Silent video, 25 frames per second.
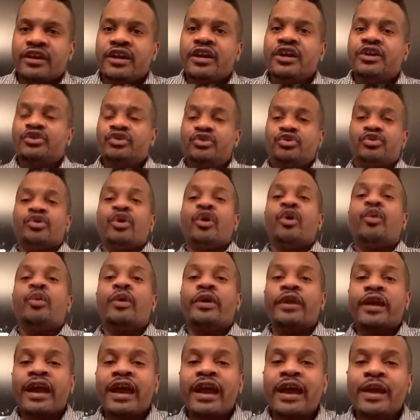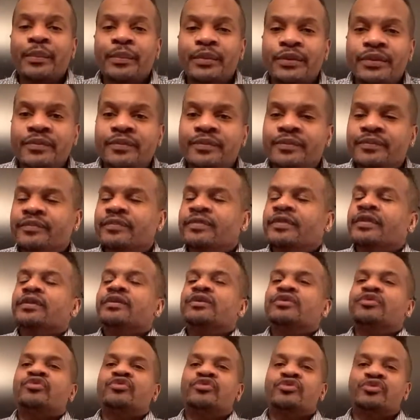You know what happened?
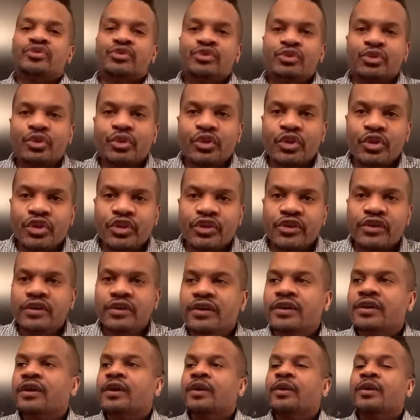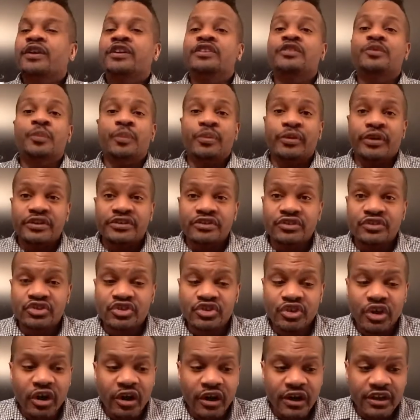Ruth is pressing
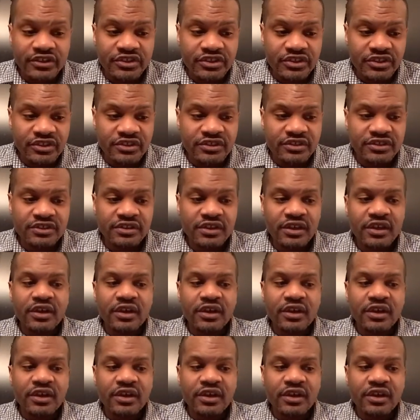charges.